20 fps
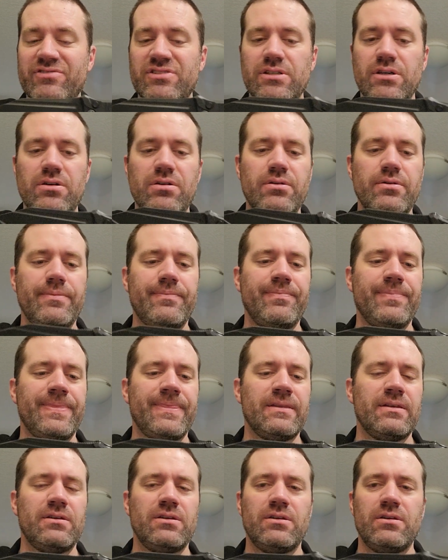So
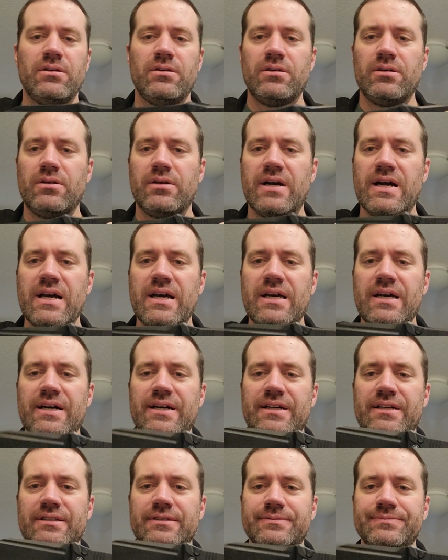
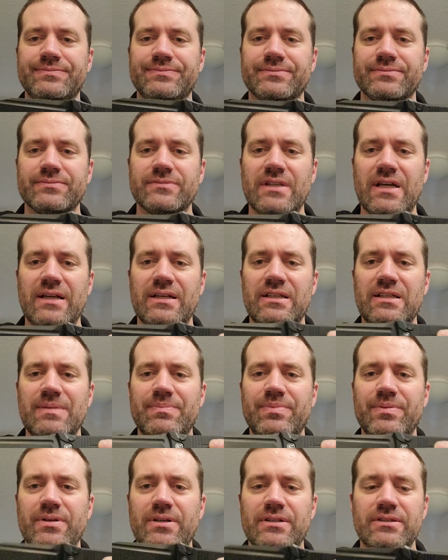I ended
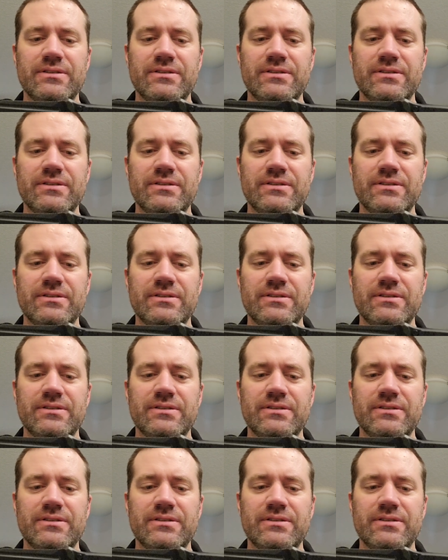up